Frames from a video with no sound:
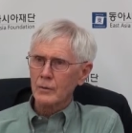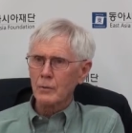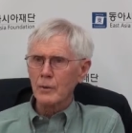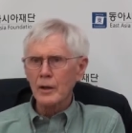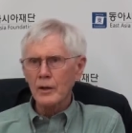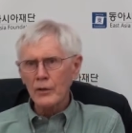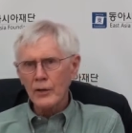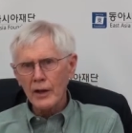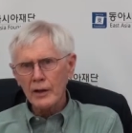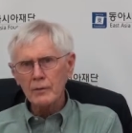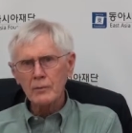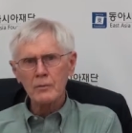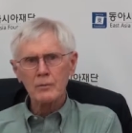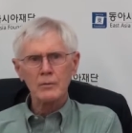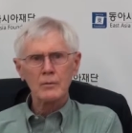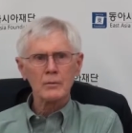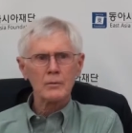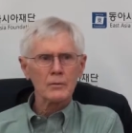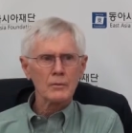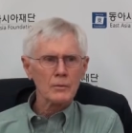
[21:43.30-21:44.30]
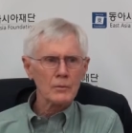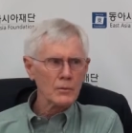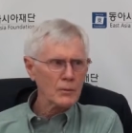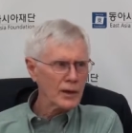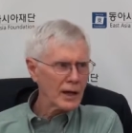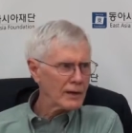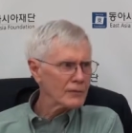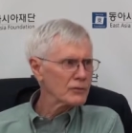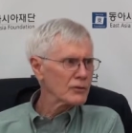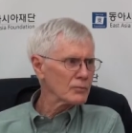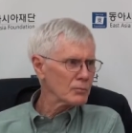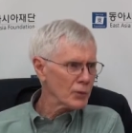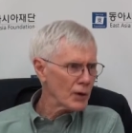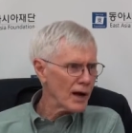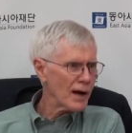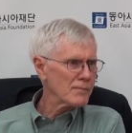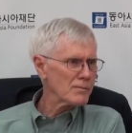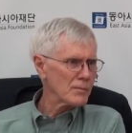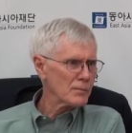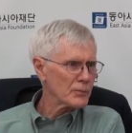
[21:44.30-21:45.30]
well then we have some
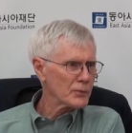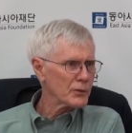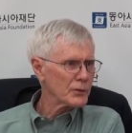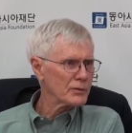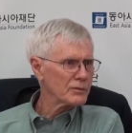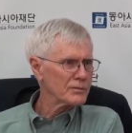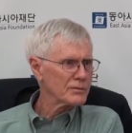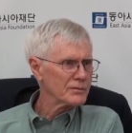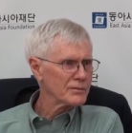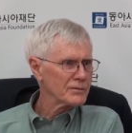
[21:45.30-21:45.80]
problems.